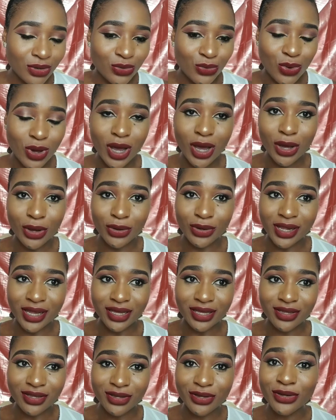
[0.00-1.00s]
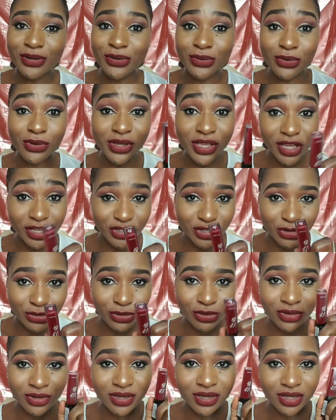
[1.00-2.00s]
wow, like, go get
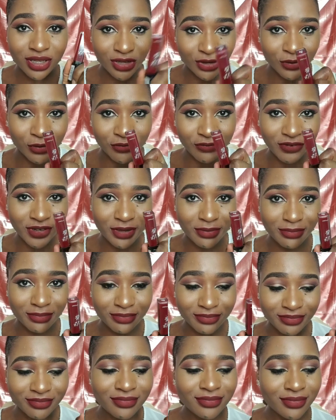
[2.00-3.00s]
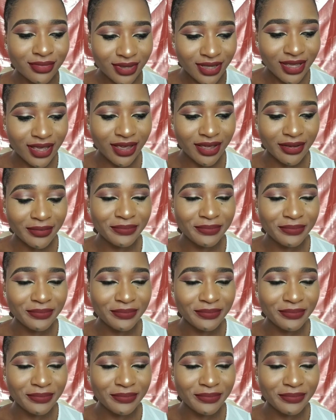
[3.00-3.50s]
you a Hot Flame. Yeah.